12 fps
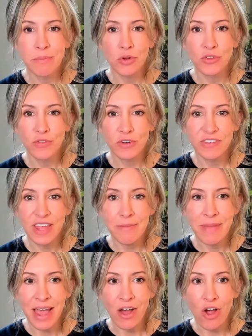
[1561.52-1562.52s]
M Os first
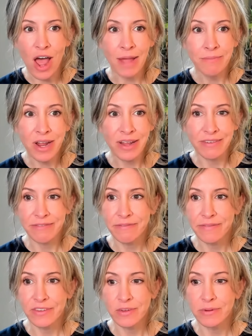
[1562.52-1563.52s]
came out, I'm not
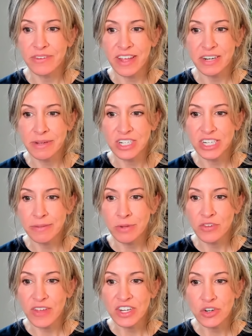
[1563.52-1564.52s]
super psyched about G M
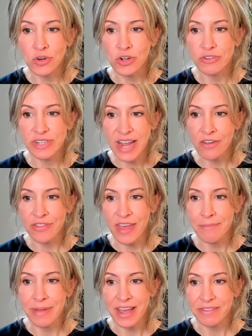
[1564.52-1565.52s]
Os. I don't go down
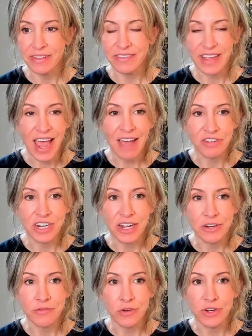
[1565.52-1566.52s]
that path because I have to
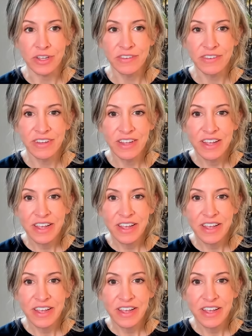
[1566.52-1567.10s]
kind of focus.